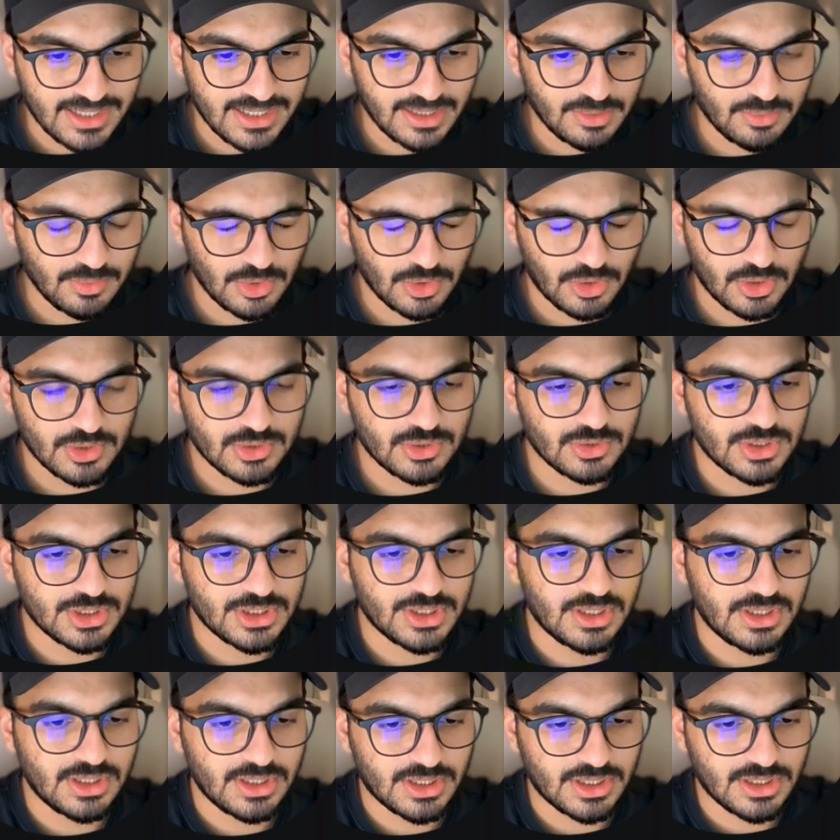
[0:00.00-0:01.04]
and we're also going
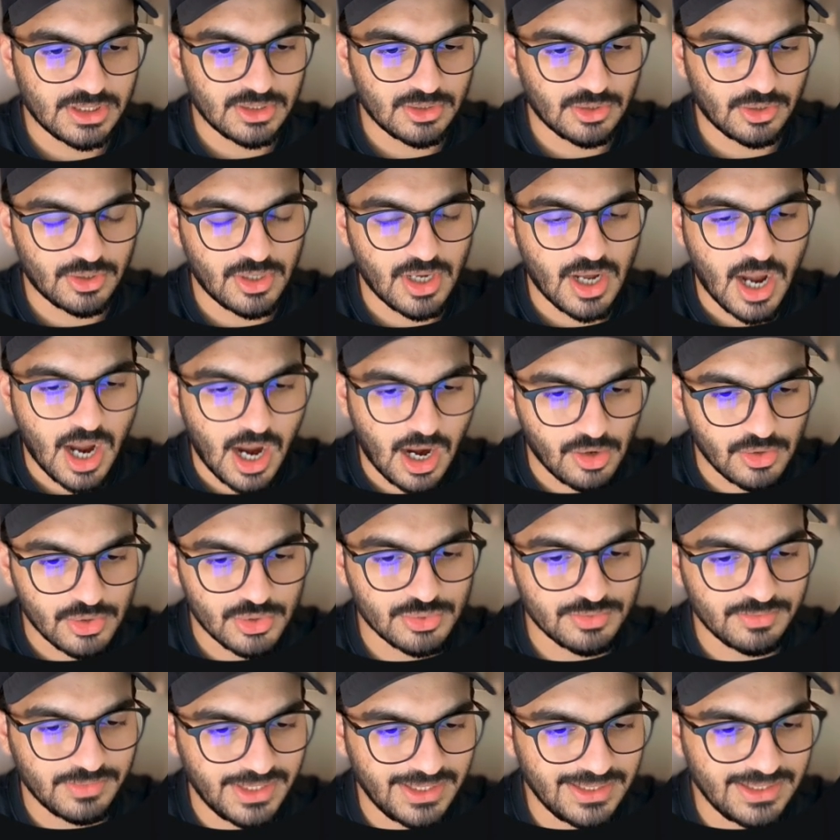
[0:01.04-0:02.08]
to learn on how
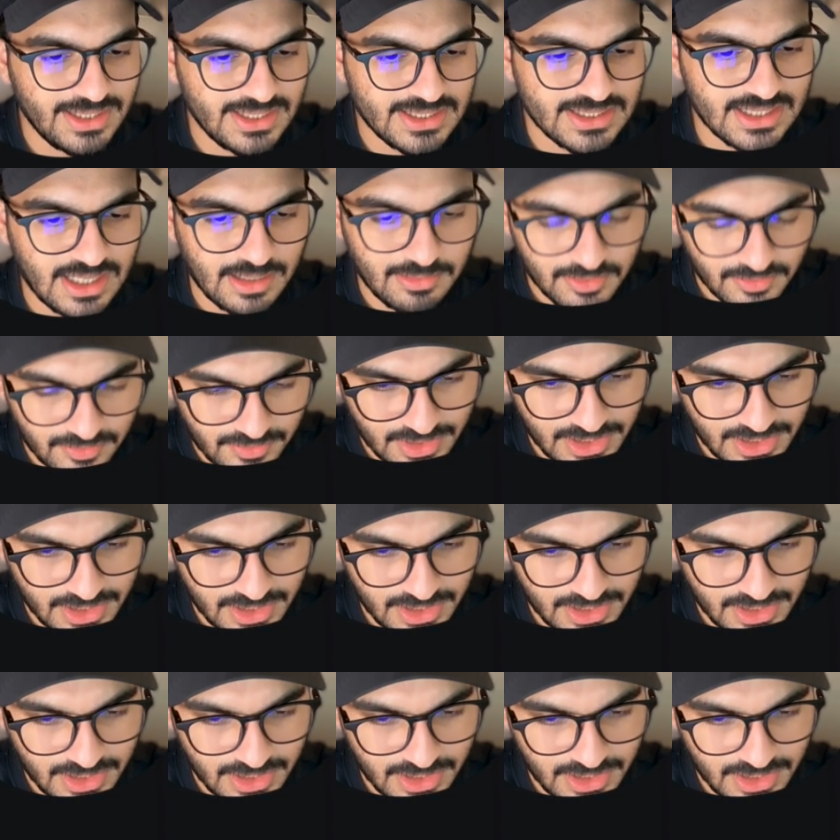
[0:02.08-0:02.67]
to make these type of